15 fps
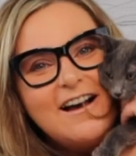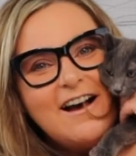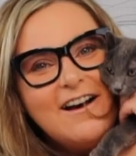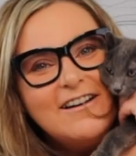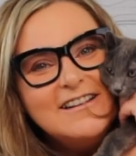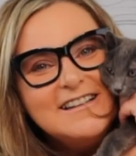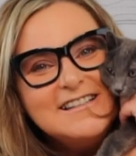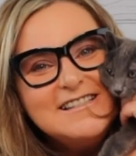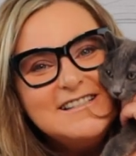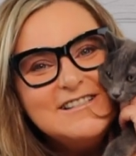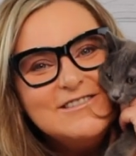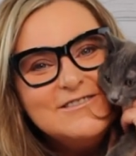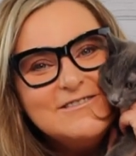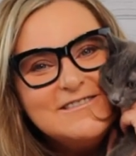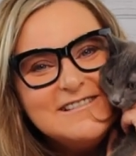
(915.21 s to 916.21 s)
All these
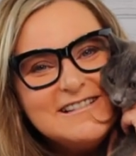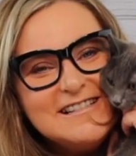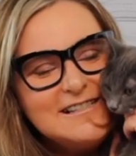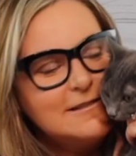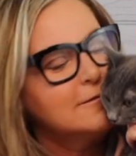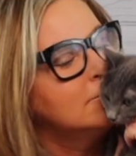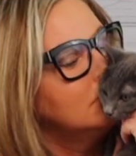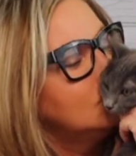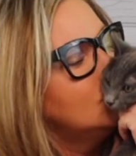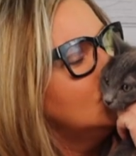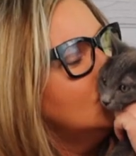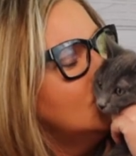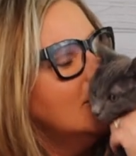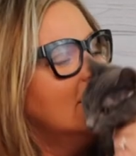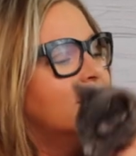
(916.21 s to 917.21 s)
toys.
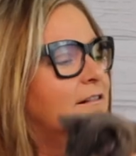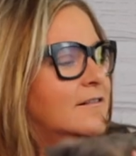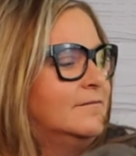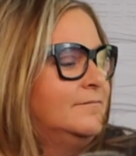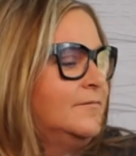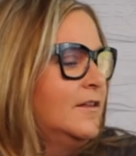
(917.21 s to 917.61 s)
Mwah.